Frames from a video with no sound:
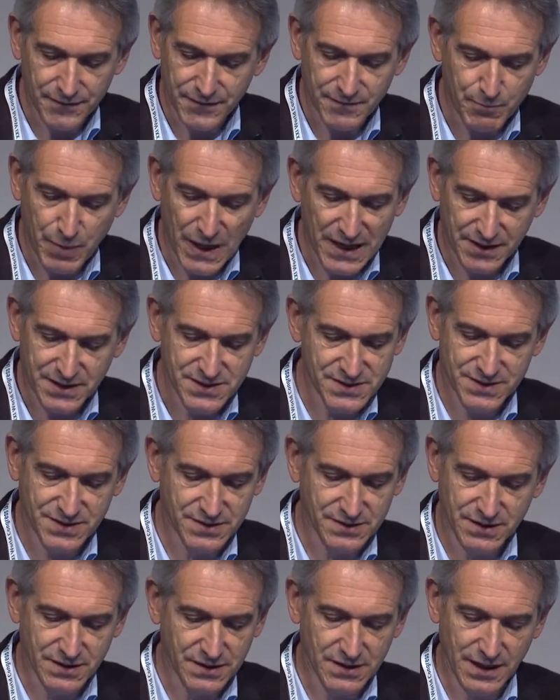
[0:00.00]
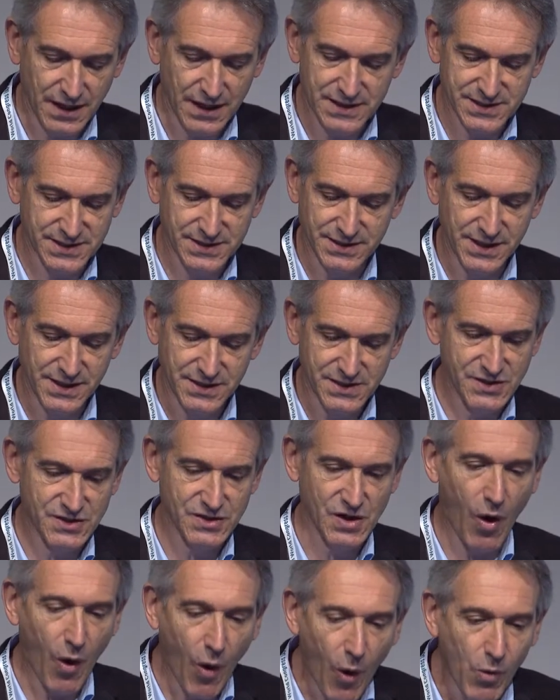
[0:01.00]
Parkinson has its
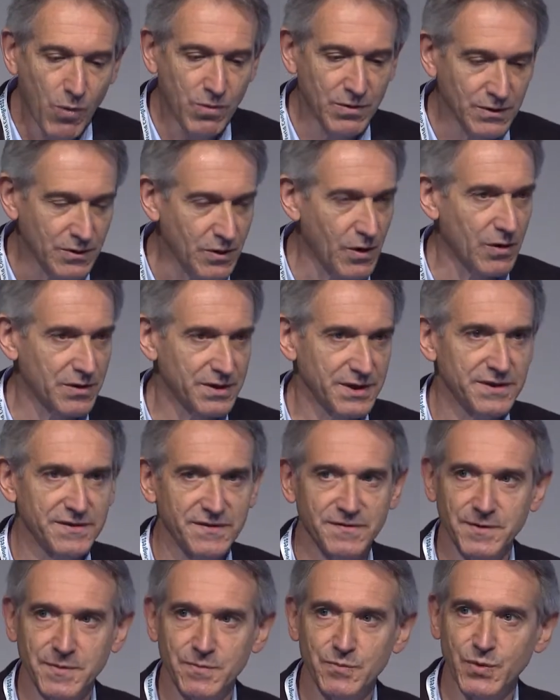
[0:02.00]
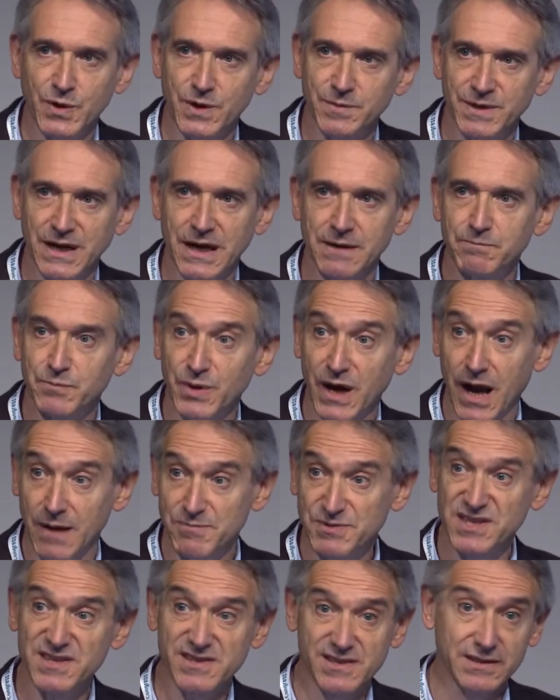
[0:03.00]
own cognitive impairment and
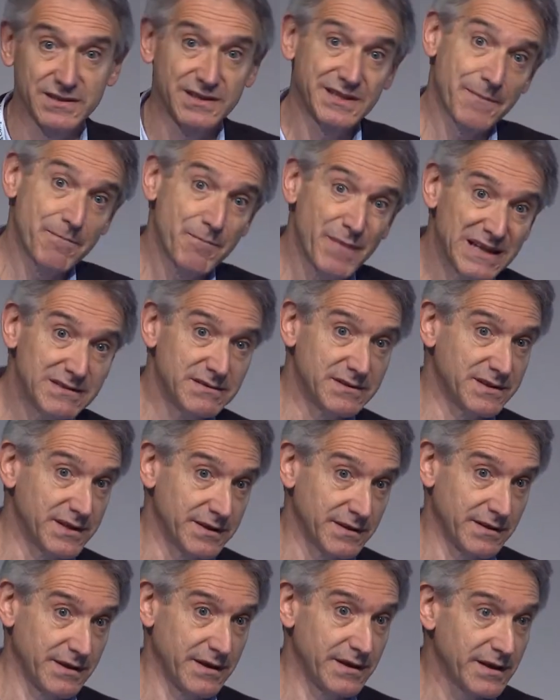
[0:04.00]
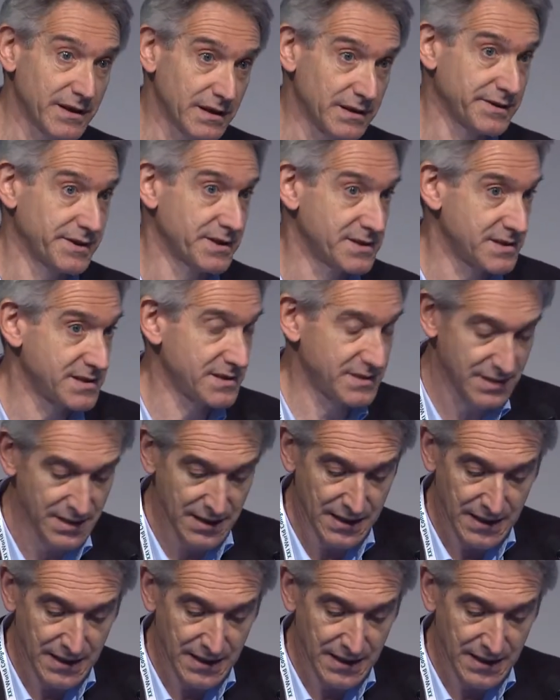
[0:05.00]
perhaps it's a dementing illness.